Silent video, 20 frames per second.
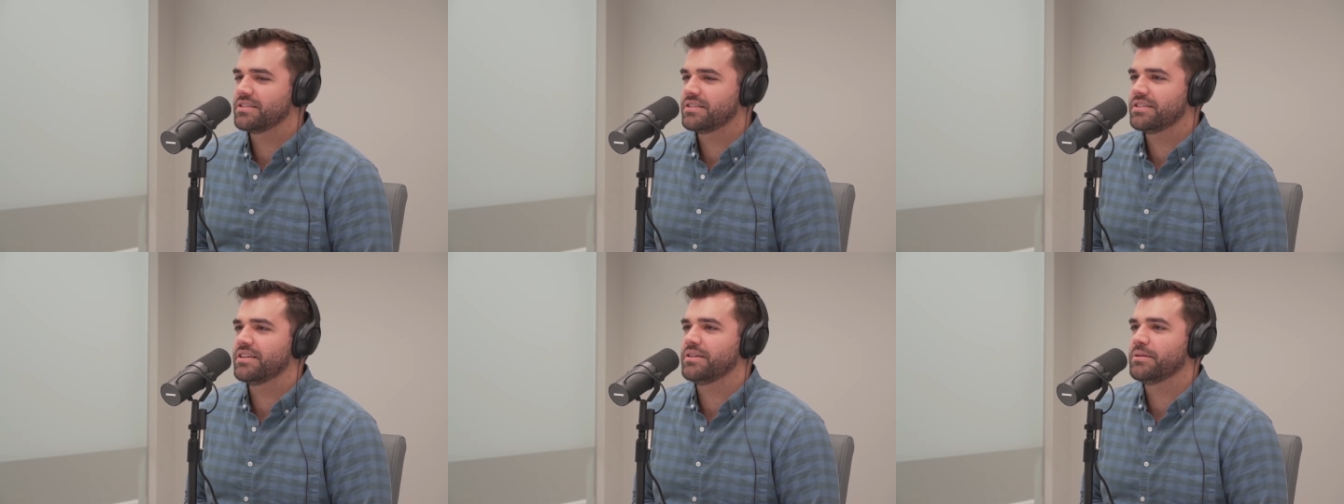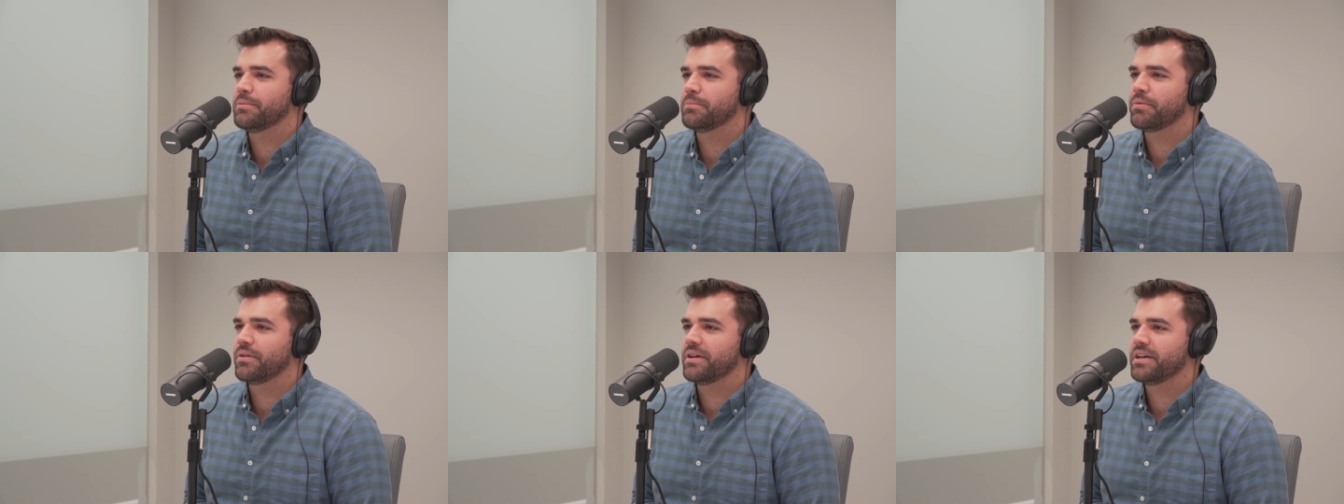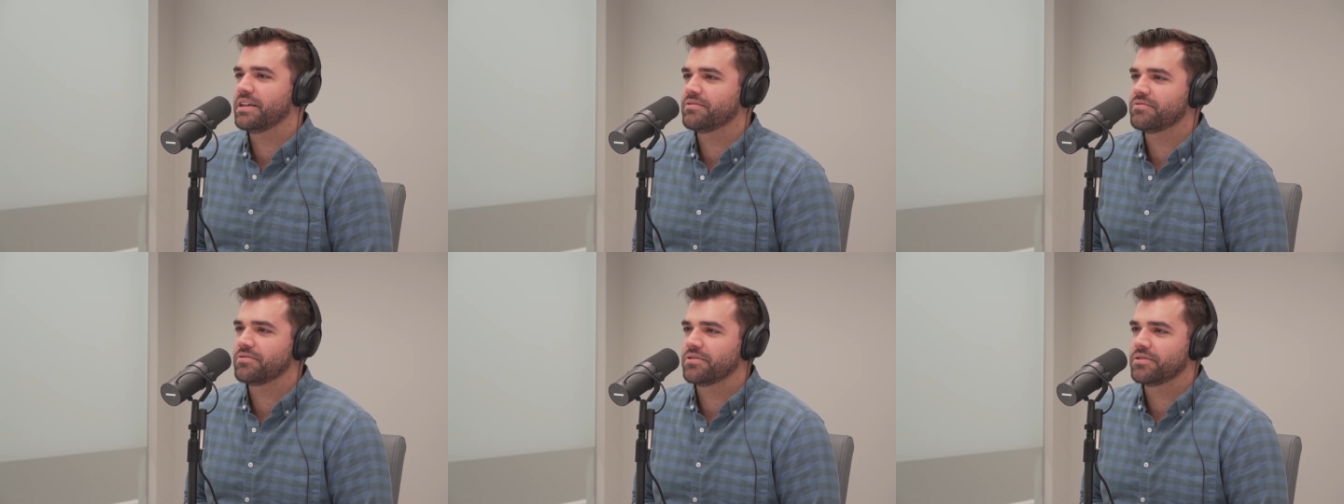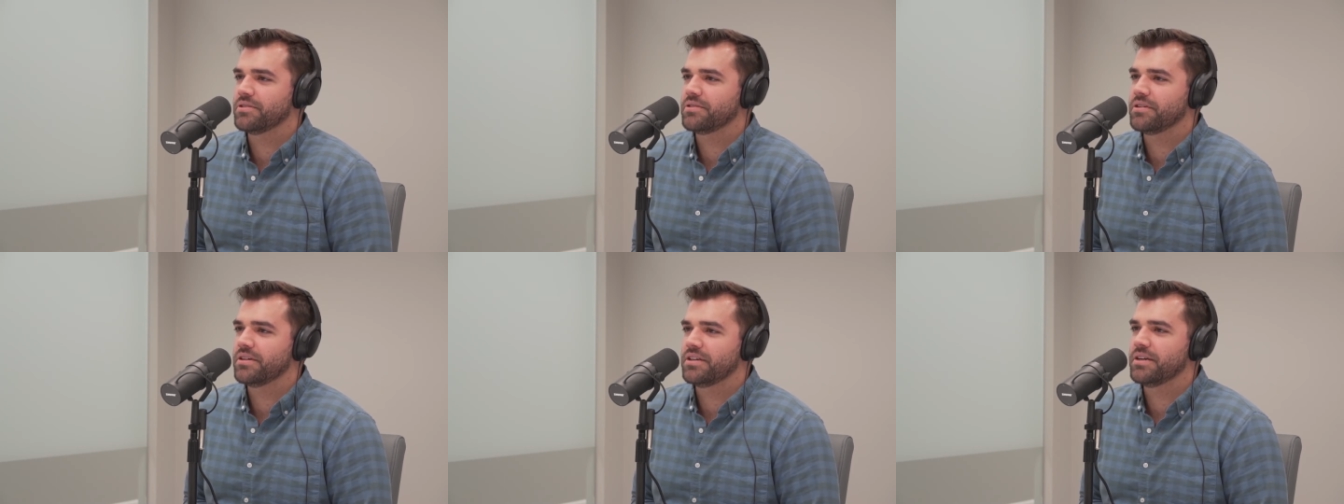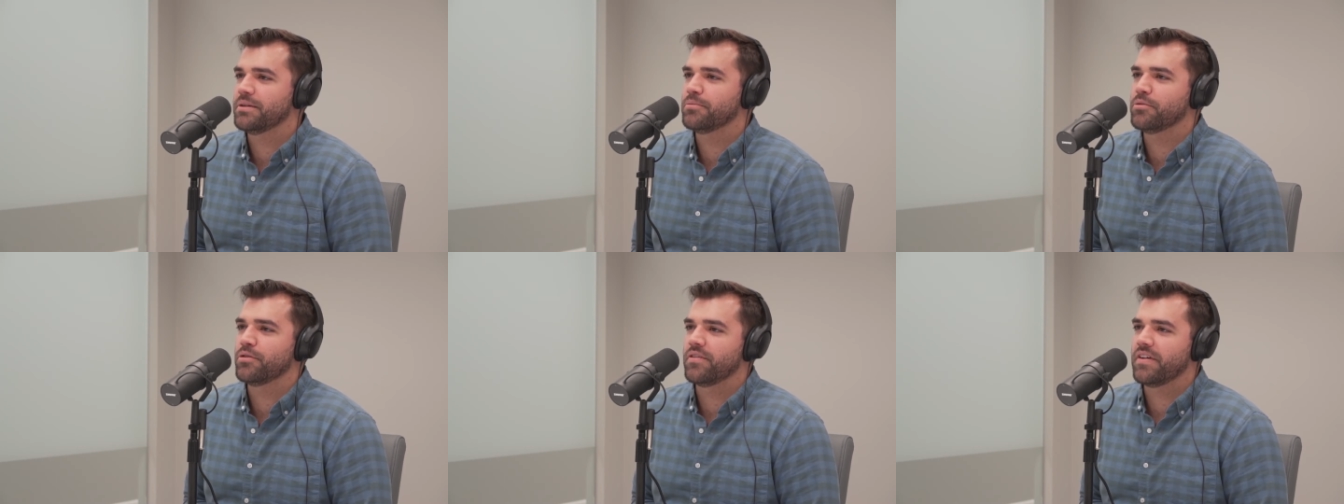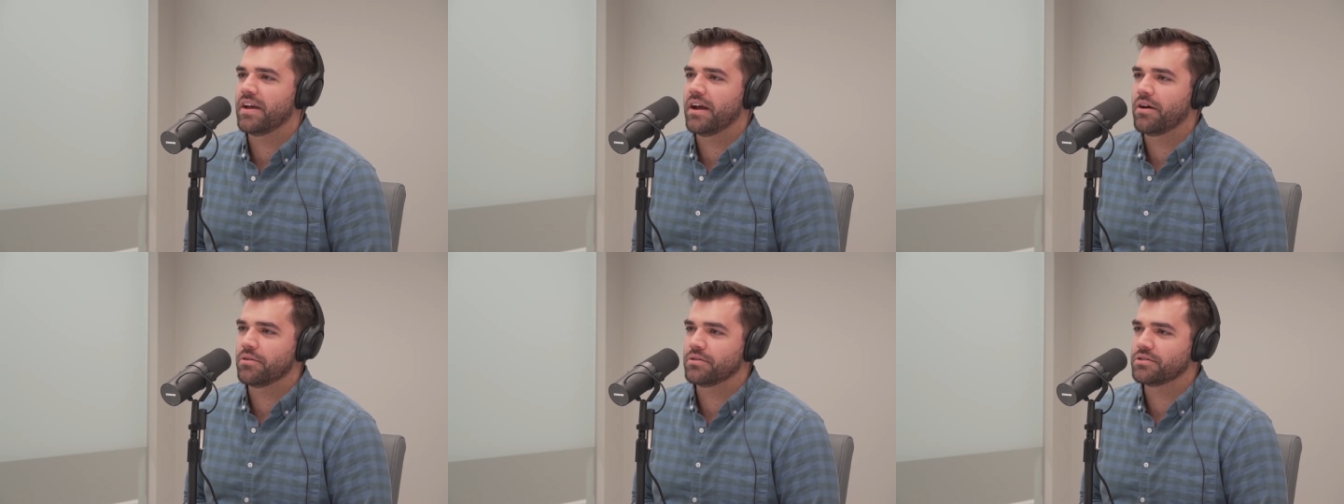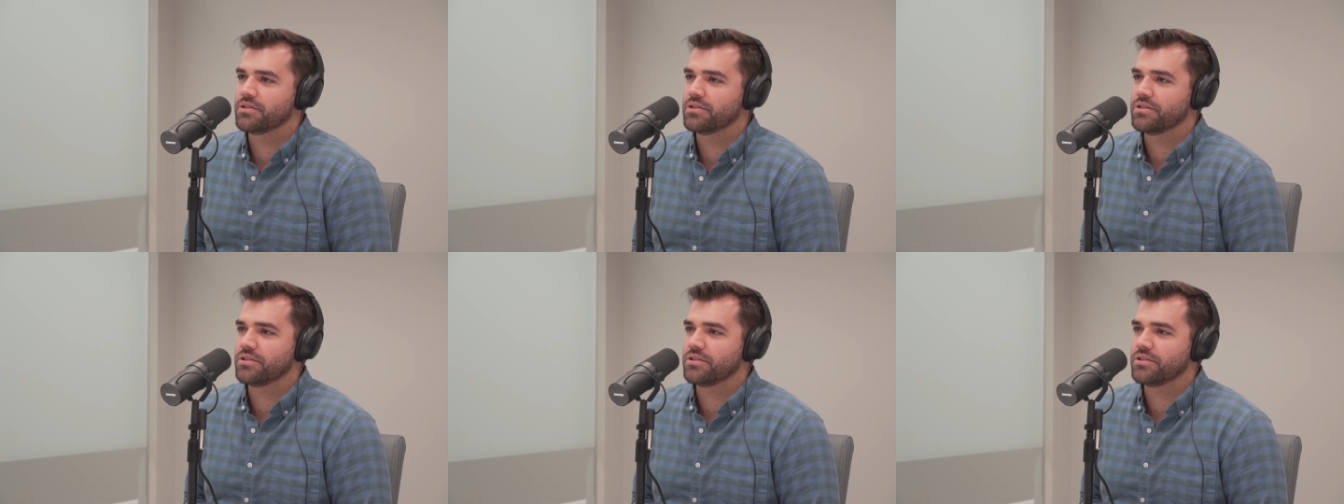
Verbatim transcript: sit in a plane for a number of hours,